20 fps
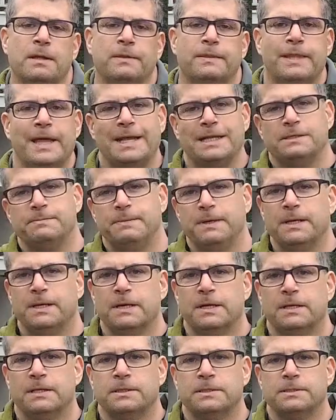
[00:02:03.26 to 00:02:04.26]
That's
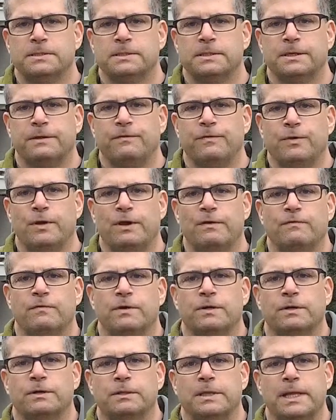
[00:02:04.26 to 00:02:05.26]
because if you have a